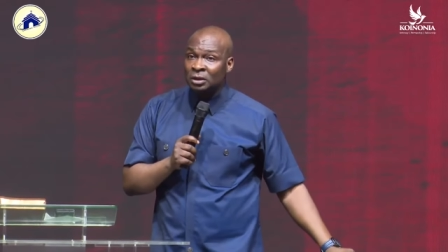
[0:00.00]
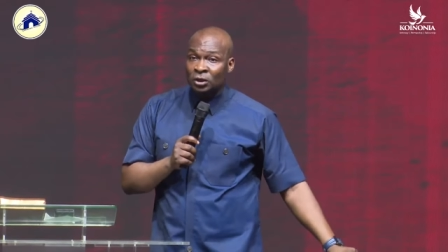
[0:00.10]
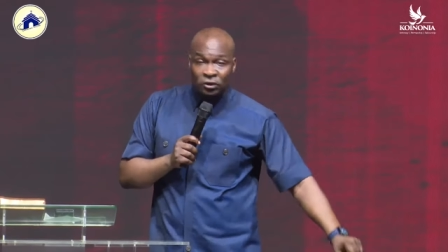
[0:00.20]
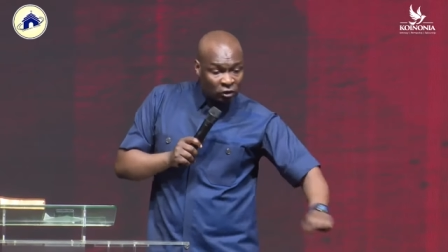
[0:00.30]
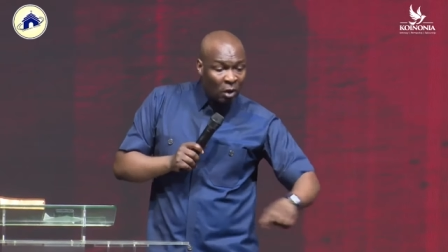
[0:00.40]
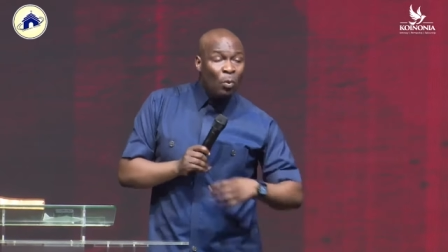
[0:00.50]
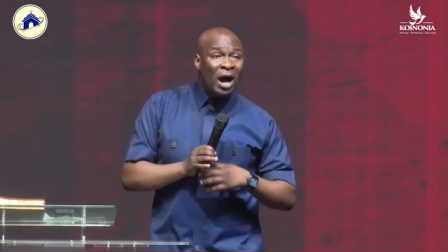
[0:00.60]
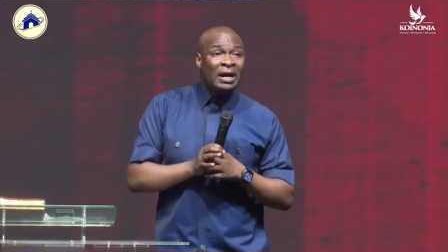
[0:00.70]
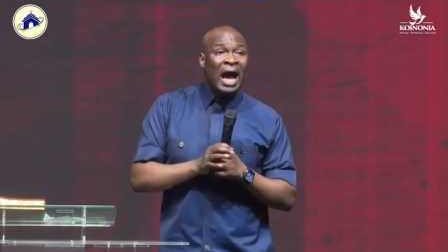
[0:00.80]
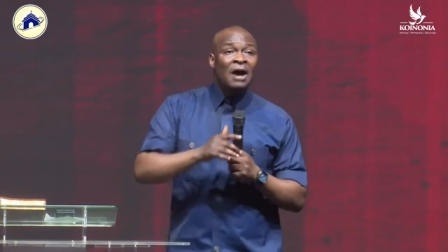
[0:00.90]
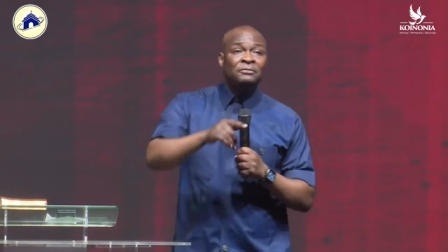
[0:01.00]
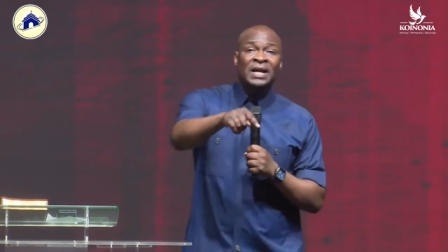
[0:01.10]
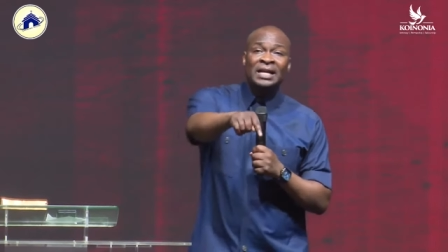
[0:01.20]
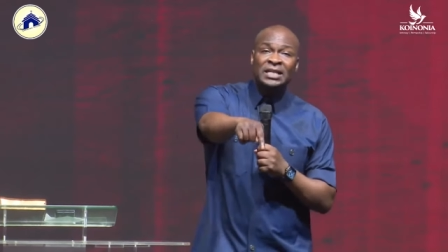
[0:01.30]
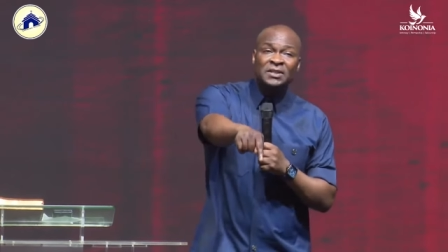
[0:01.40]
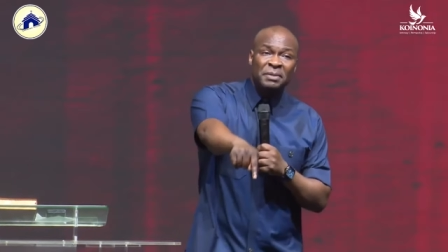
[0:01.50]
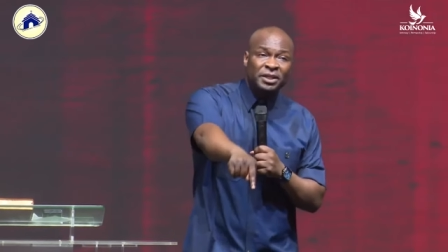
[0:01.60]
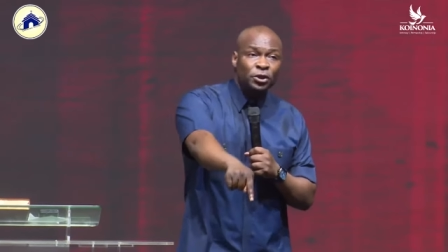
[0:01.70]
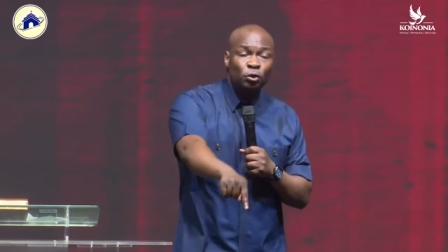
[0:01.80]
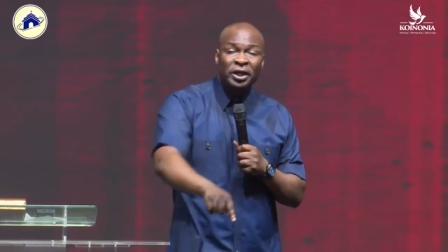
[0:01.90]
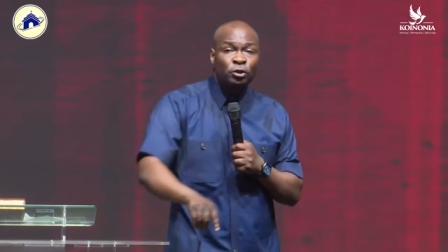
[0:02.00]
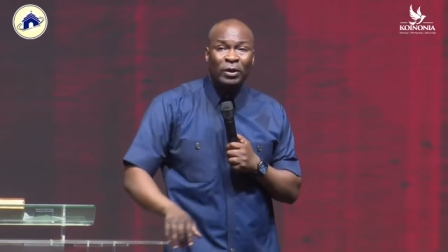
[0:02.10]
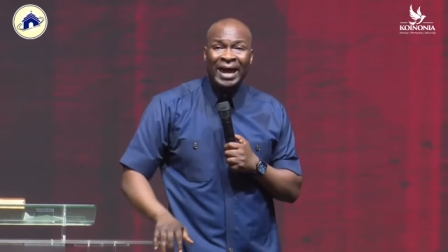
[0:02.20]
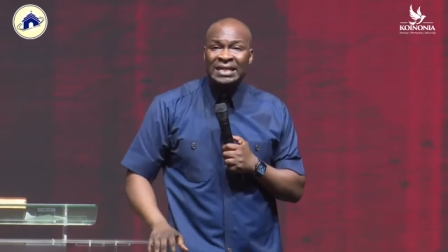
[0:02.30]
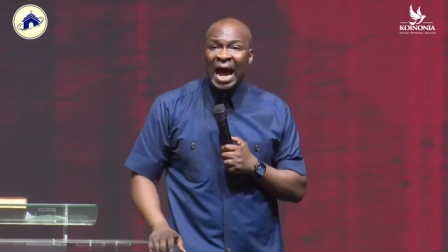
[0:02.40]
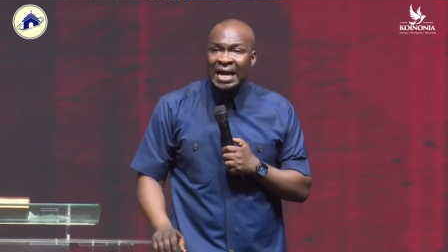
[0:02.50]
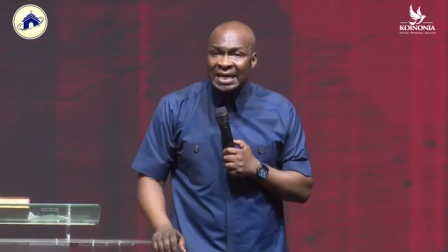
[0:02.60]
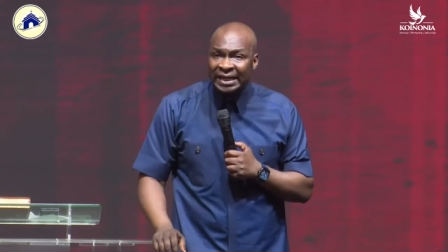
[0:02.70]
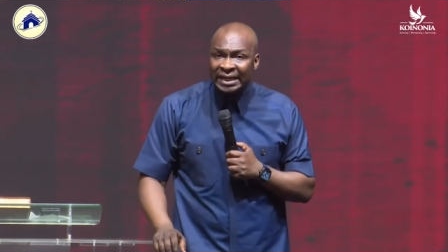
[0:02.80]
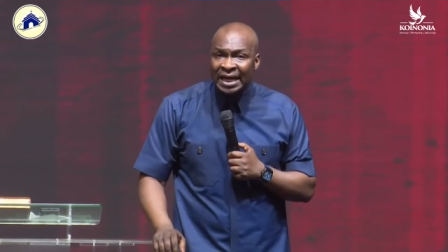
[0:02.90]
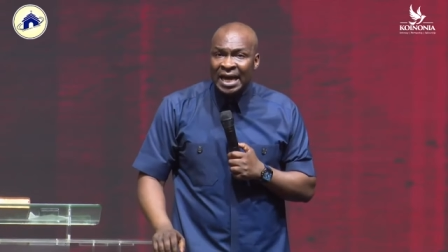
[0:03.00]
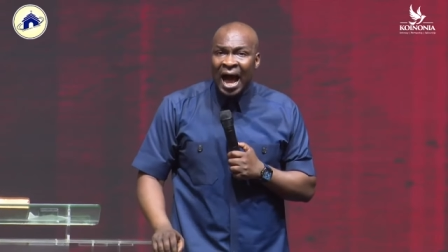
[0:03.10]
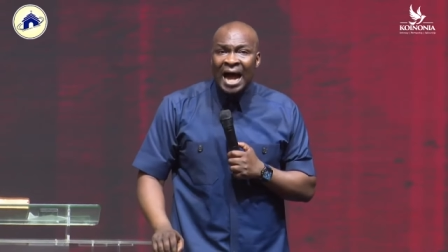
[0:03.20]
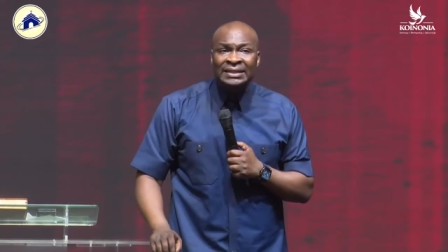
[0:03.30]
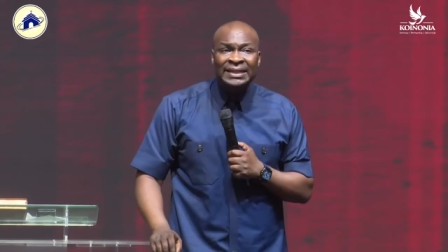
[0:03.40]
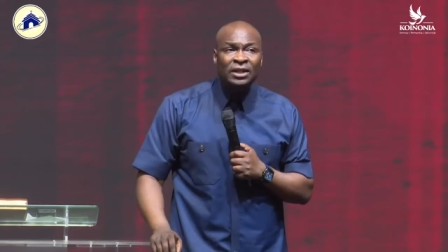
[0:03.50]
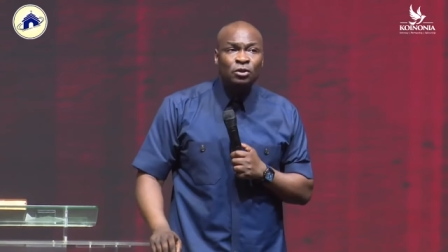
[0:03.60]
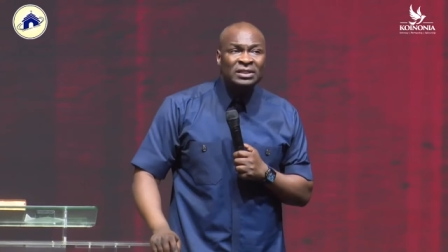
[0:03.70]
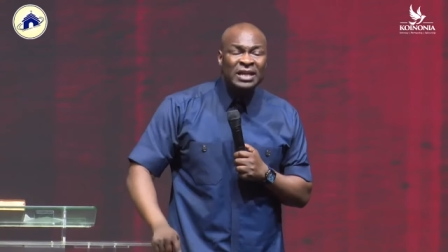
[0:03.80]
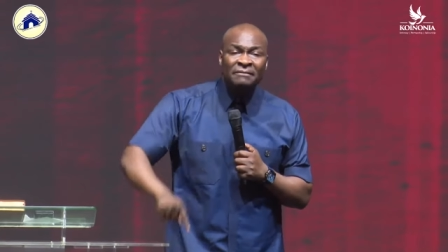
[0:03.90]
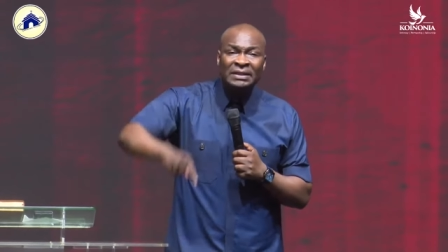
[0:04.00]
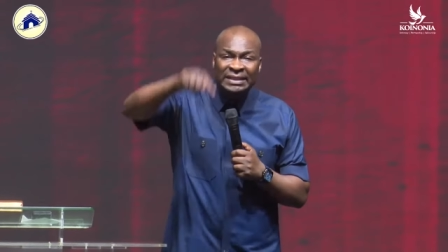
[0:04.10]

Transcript: Someone after this meeting, you need to get angry and tell yourself,